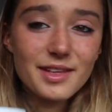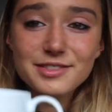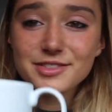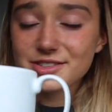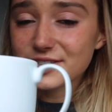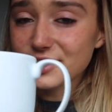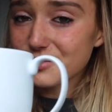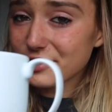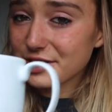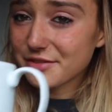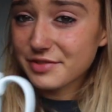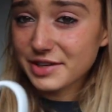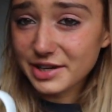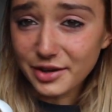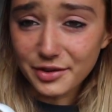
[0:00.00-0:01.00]
Just did a
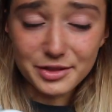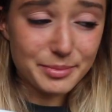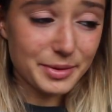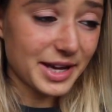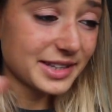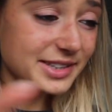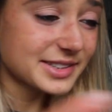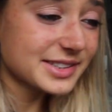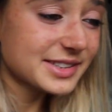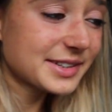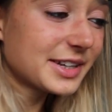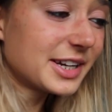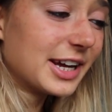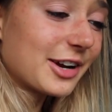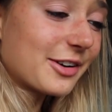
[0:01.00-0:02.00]
refill on the best
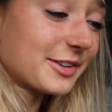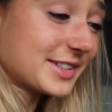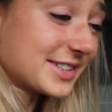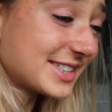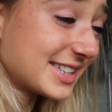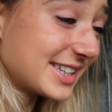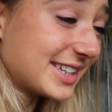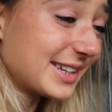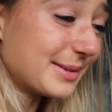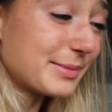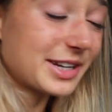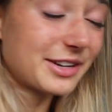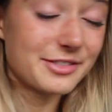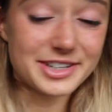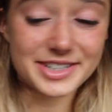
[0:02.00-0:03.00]
green tea.
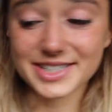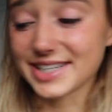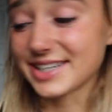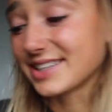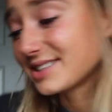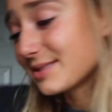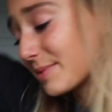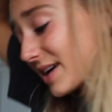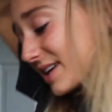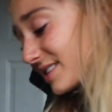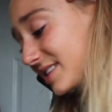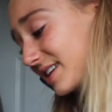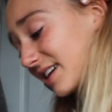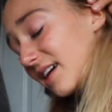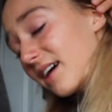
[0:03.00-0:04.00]
Mint green tea is the
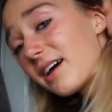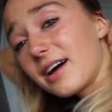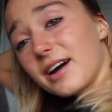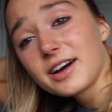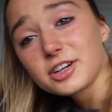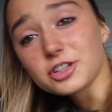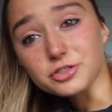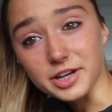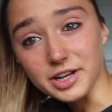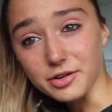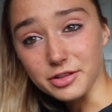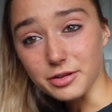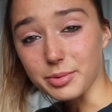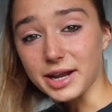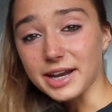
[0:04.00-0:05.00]
best drink
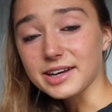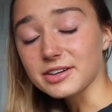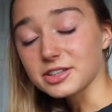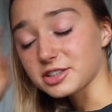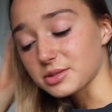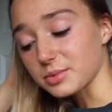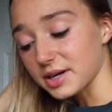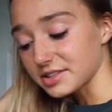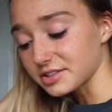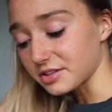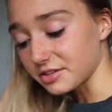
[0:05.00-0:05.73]
on the planet, I swear to